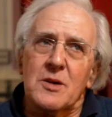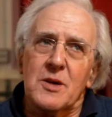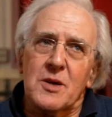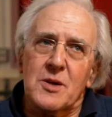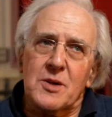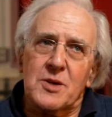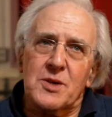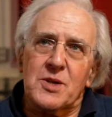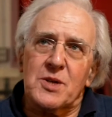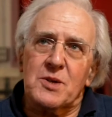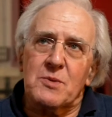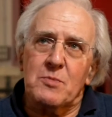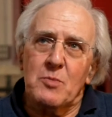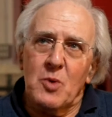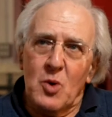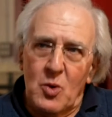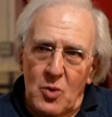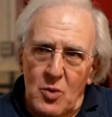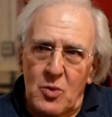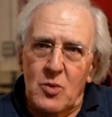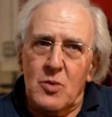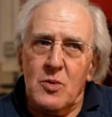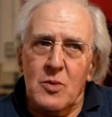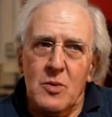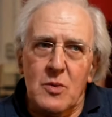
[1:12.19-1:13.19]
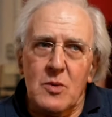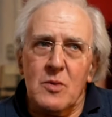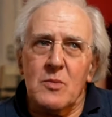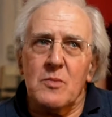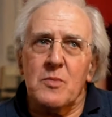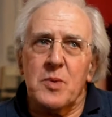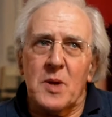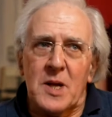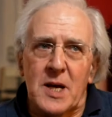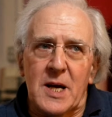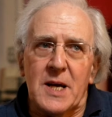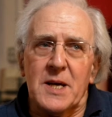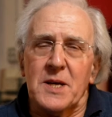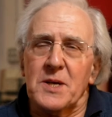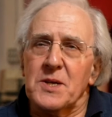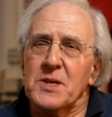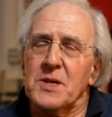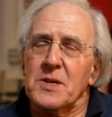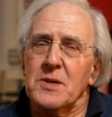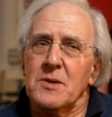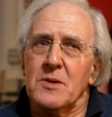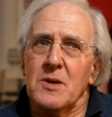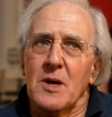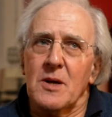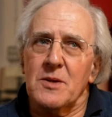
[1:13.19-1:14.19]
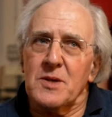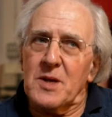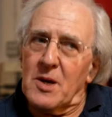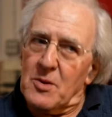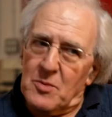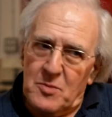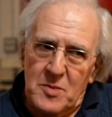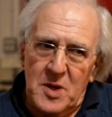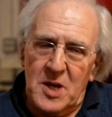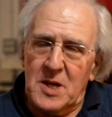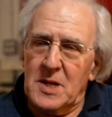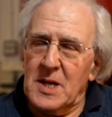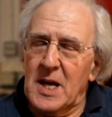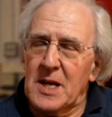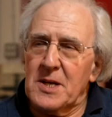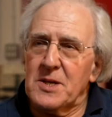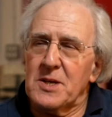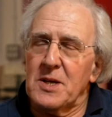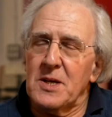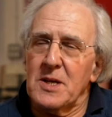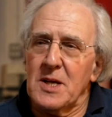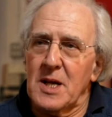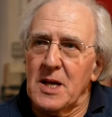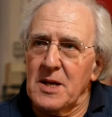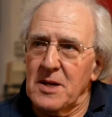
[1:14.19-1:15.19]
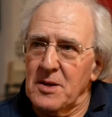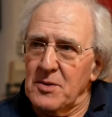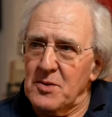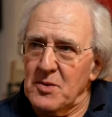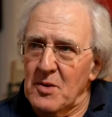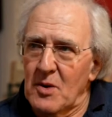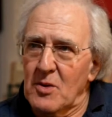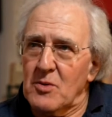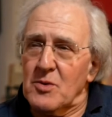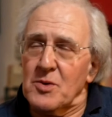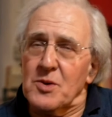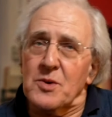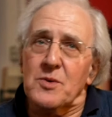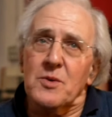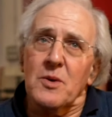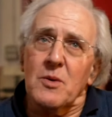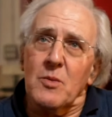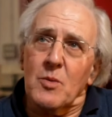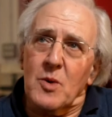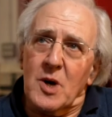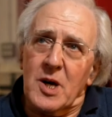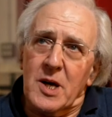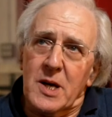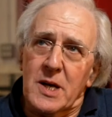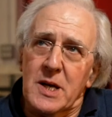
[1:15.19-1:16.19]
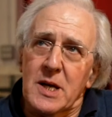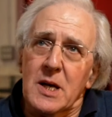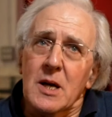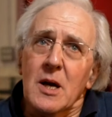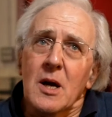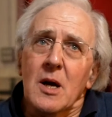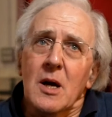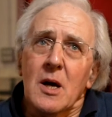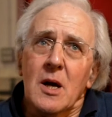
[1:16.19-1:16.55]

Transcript: small place, and I don't mean that in any derogatory way,